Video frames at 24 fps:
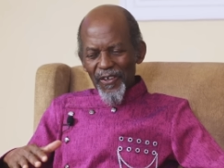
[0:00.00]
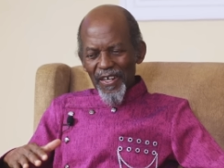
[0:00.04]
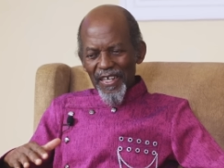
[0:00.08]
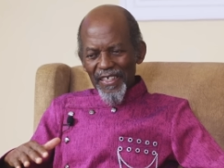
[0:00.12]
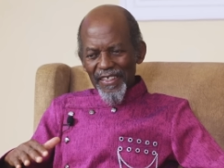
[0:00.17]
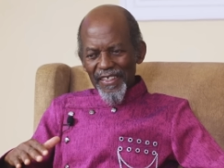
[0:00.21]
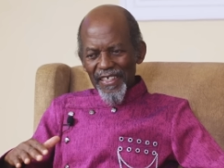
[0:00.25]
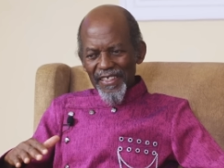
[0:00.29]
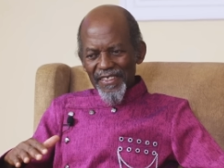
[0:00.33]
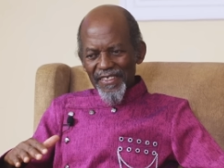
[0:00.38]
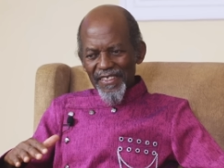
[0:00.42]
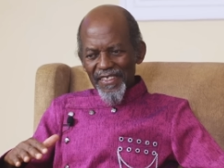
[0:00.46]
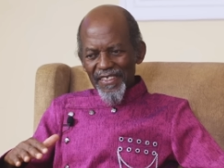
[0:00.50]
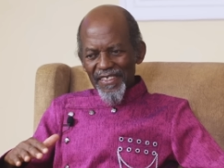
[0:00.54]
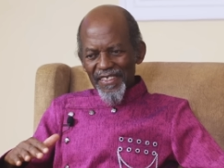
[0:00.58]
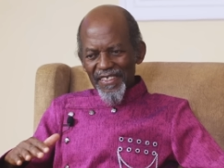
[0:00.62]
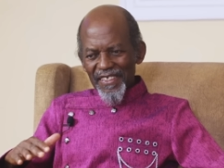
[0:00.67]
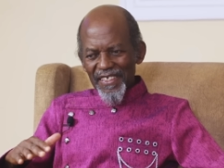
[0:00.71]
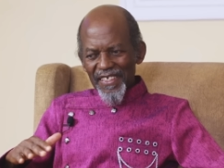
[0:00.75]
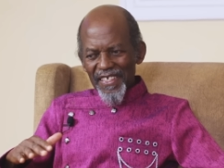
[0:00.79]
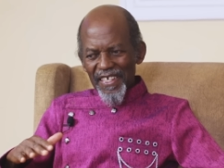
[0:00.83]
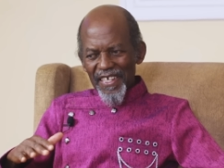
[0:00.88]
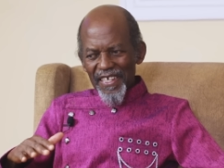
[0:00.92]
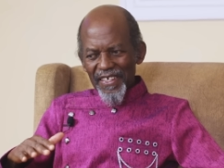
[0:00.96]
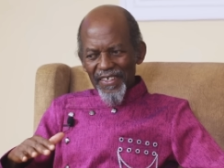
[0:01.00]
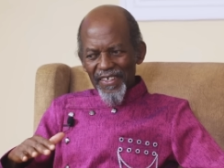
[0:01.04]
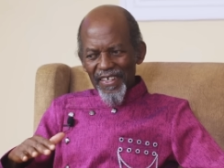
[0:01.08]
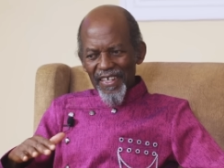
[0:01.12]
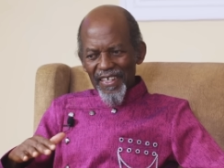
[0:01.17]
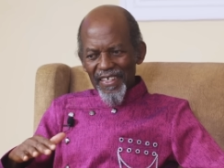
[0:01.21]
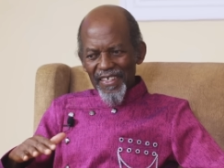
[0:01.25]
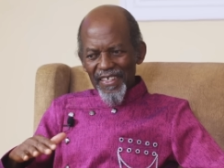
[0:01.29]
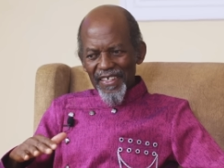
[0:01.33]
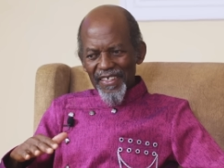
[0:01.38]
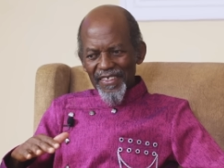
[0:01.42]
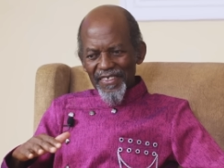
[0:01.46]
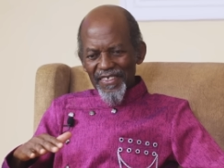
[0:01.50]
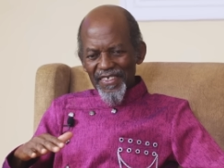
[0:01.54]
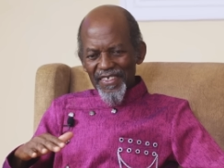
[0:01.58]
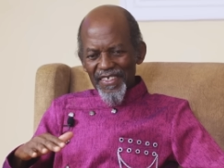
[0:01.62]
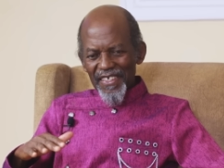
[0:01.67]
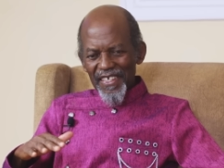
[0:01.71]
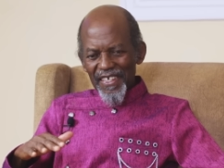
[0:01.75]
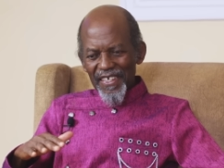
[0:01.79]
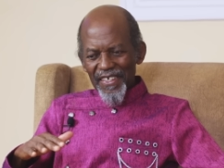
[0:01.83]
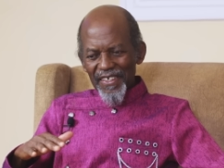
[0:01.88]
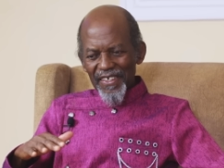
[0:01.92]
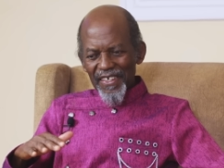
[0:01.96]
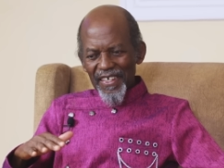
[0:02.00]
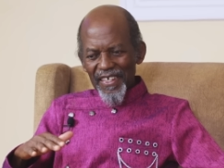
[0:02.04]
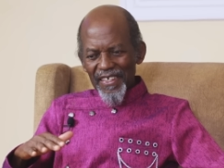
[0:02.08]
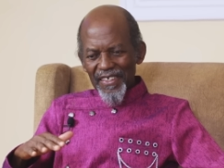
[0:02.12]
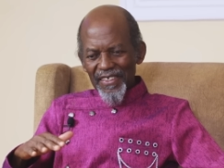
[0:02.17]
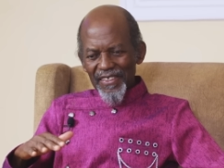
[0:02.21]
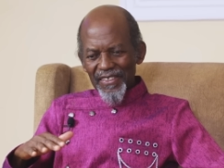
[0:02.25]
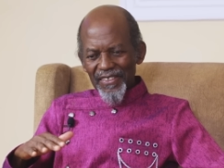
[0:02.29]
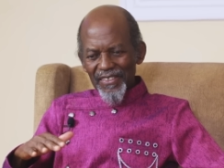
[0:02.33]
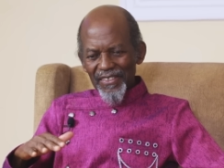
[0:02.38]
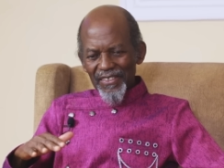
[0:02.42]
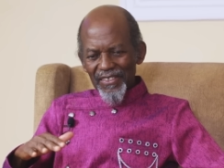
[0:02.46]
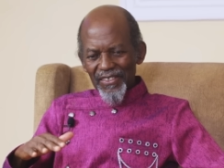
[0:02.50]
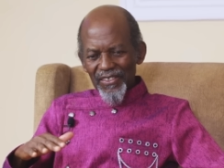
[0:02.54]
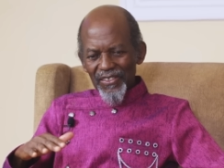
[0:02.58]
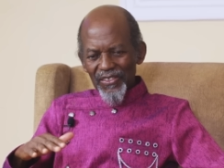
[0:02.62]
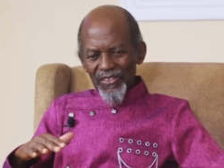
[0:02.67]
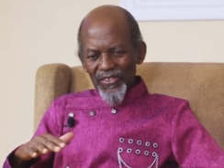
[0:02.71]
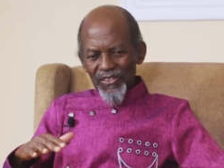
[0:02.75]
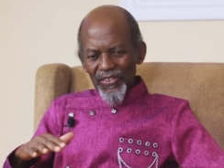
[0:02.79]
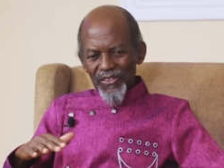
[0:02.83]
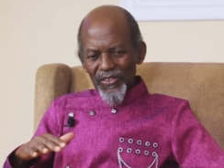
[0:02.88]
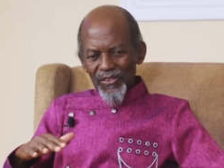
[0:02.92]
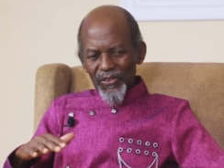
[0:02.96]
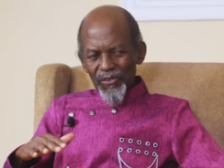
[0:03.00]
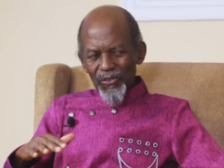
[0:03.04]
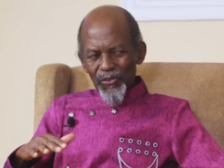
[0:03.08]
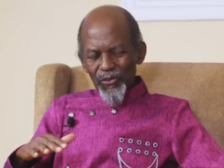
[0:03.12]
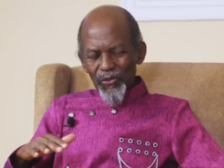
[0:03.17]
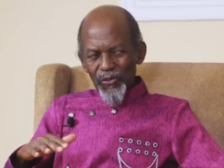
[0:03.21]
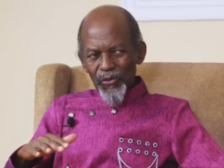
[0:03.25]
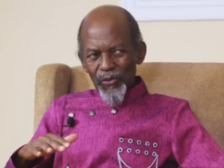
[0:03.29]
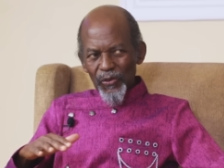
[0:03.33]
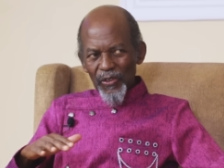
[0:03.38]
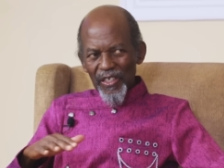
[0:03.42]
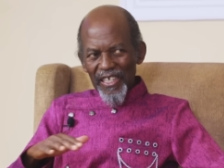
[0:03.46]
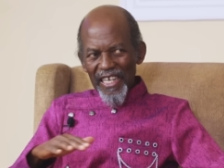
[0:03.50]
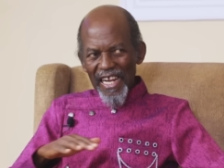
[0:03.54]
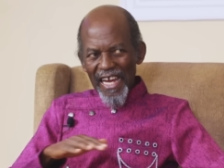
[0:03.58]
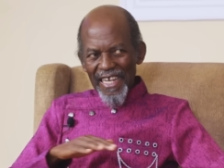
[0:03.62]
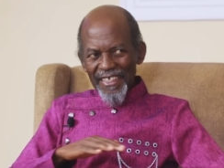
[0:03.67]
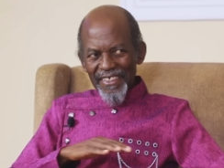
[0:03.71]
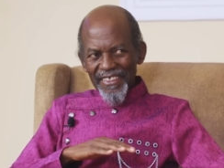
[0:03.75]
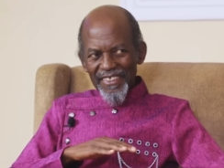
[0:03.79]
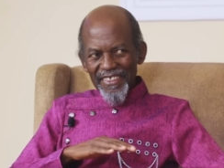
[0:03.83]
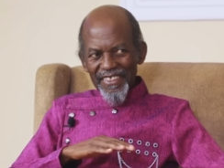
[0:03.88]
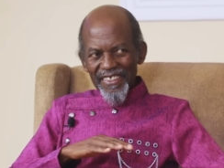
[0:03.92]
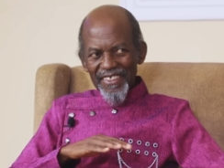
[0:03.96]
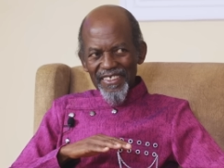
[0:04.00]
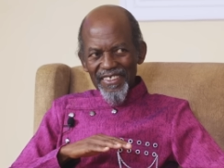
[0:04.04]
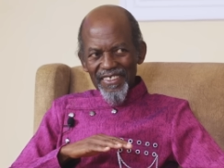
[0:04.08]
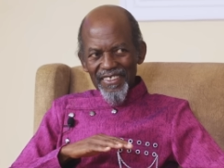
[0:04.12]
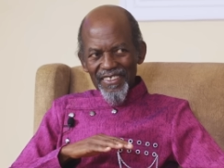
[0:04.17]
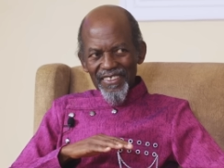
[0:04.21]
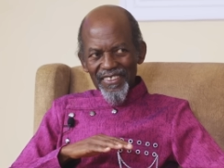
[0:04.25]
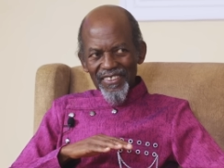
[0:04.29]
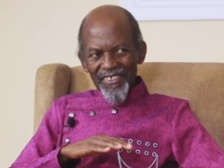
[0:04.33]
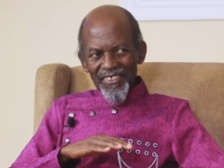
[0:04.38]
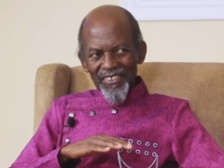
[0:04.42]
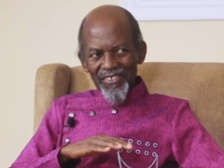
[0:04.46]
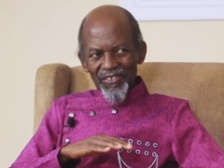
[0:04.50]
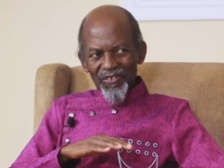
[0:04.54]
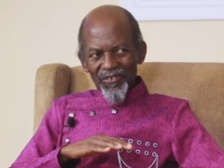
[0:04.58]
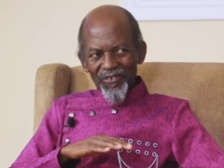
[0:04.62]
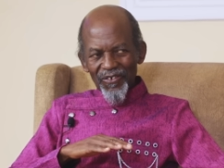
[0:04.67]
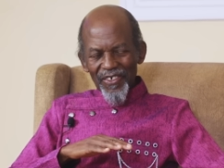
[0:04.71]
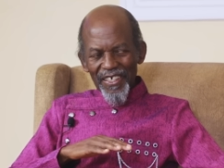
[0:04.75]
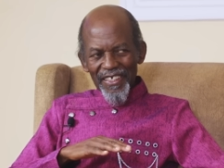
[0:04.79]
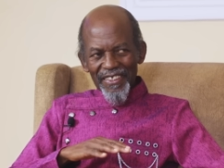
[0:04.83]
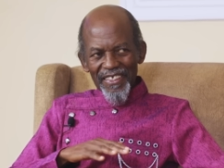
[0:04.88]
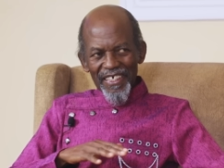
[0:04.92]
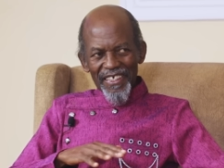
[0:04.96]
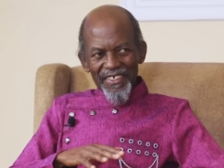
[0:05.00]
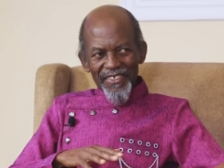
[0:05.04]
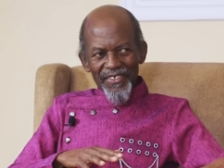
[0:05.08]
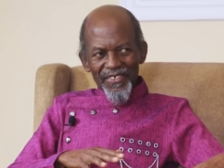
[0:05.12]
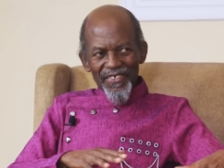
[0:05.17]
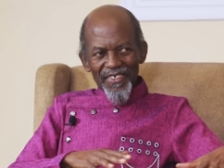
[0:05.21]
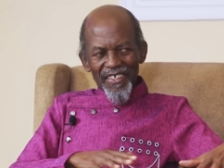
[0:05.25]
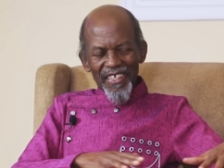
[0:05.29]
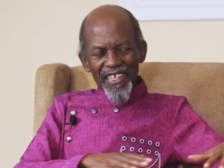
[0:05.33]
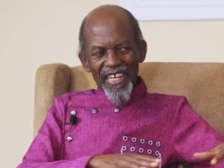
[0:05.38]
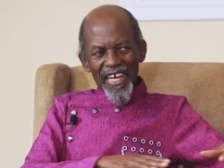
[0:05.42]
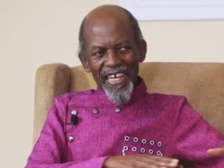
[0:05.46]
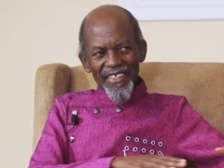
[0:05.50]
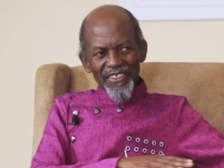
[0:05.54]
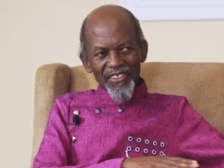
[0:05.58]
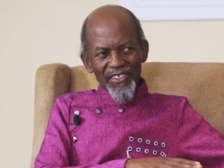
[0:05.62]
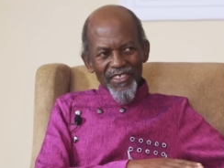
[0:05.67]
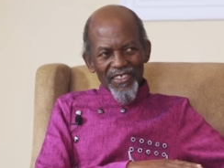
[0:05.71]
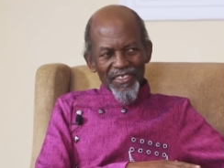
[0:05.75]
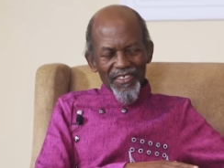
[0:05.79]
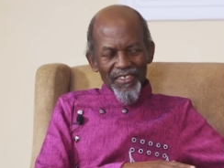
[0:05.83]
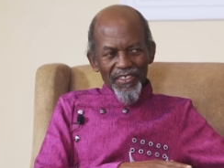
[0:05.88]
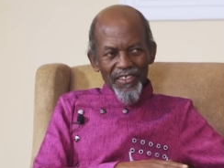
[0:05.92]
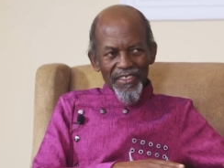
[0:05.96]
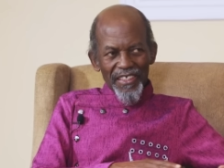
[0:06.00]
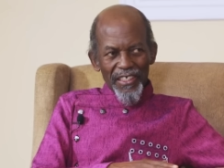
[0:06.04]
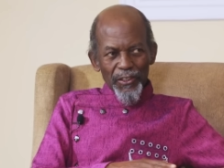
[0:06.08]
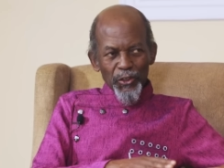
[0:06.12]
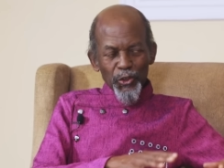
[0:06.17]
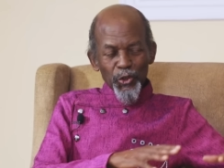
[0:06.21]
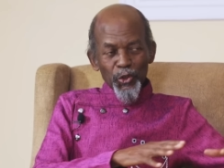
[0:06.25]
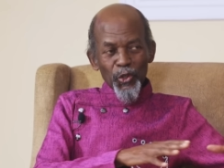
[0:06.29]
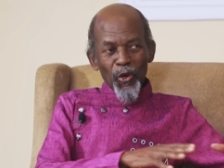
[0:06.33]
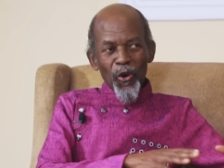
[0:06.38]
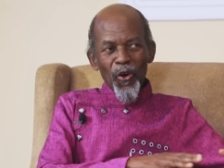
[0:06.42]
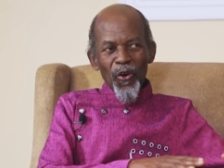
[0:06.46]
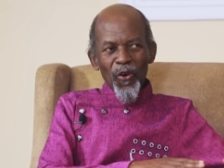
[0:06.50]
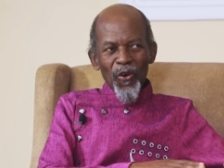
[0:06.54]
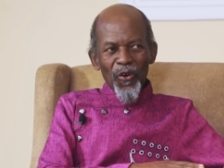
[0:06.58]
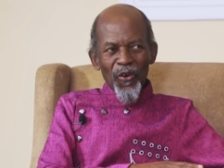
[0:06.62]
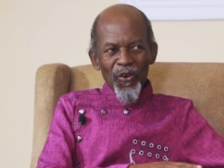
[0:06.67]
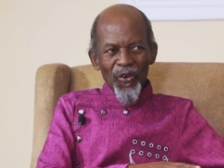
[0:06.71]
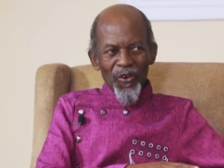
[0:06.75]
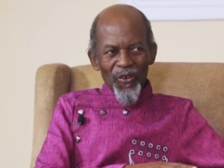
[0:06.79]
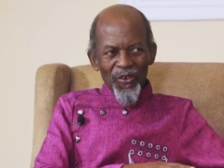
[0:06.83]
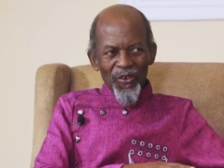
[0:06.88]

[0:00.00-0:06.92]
are getting nearer and nearer to land, where there is land, the shore,